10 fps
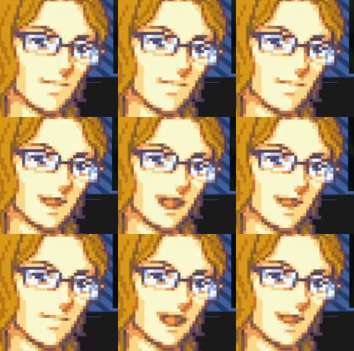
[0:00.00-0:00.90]
And you
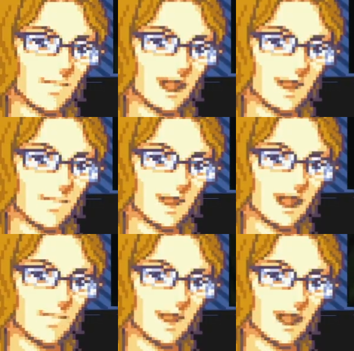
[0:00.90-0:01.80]
build up
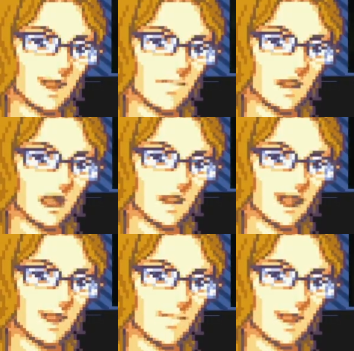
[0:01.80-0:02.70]
speed as you
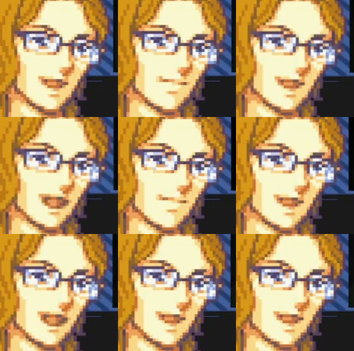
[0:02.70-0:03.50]
run. Interesting.